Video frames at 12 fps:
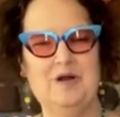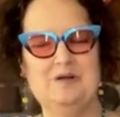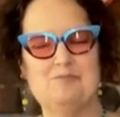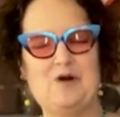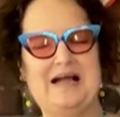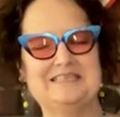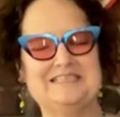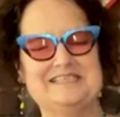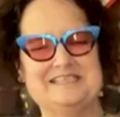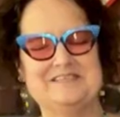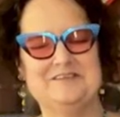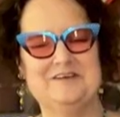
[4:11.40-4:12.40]
practice
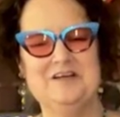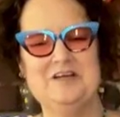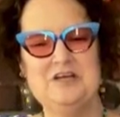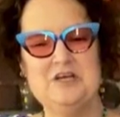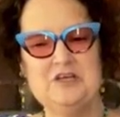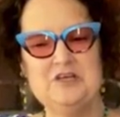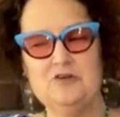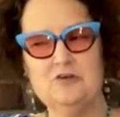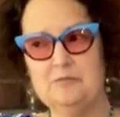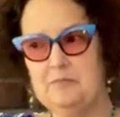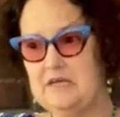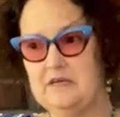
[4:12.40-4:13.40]
here. You
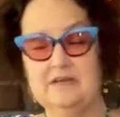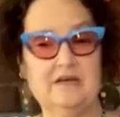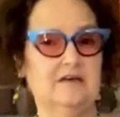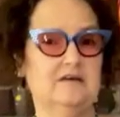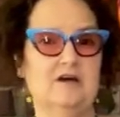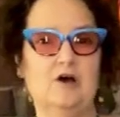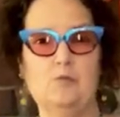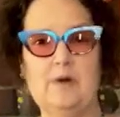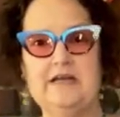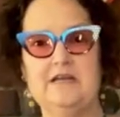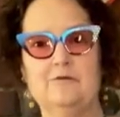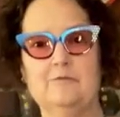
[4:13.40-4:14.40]
could be in a
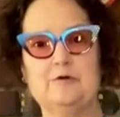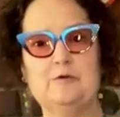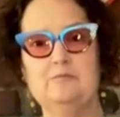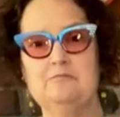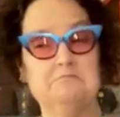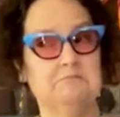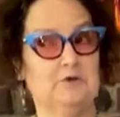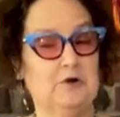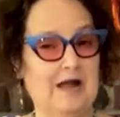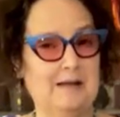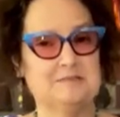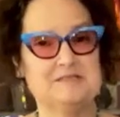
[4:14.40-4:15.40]
waiting room,
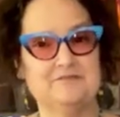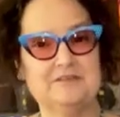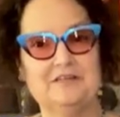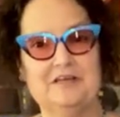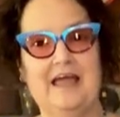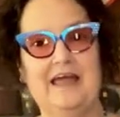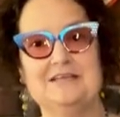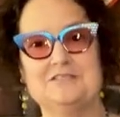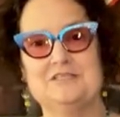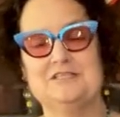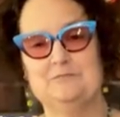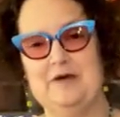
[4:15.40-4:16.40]
perhaps feeling
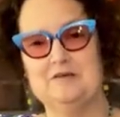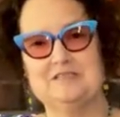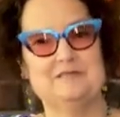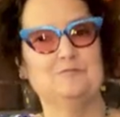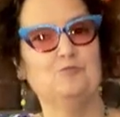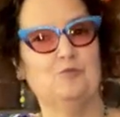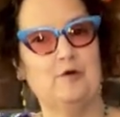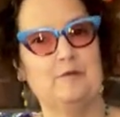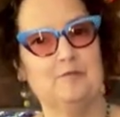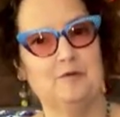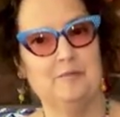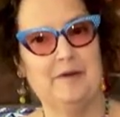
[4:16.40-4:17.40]
anxious about some
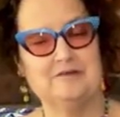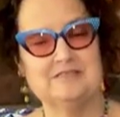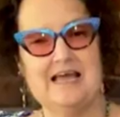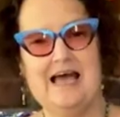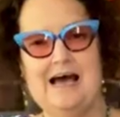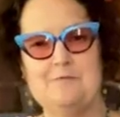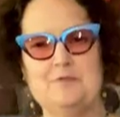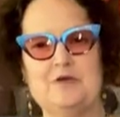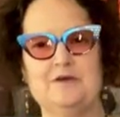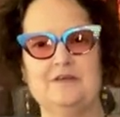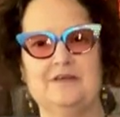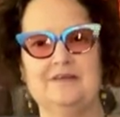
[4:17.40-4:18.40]
appointment about to
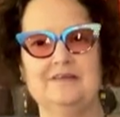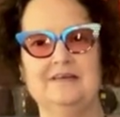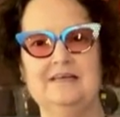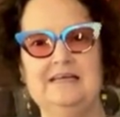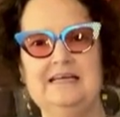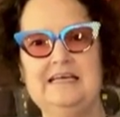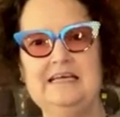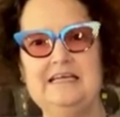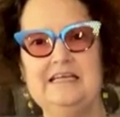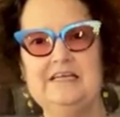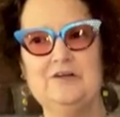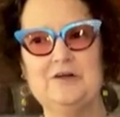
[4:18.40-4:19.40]
happen, and
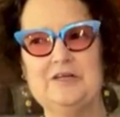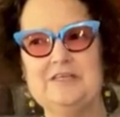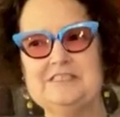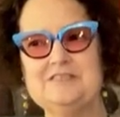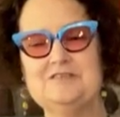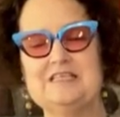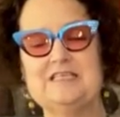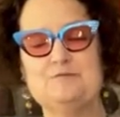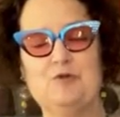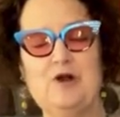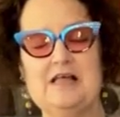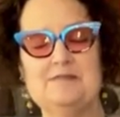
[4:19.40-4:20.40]
you're going to do this
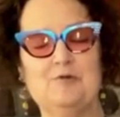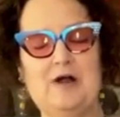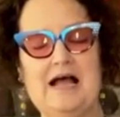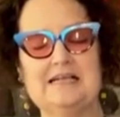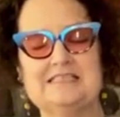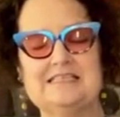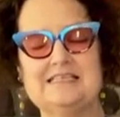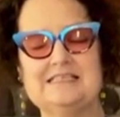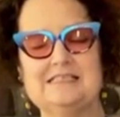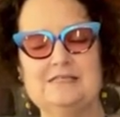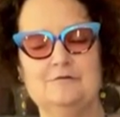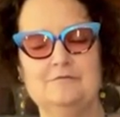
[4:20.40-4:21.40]
breath practice.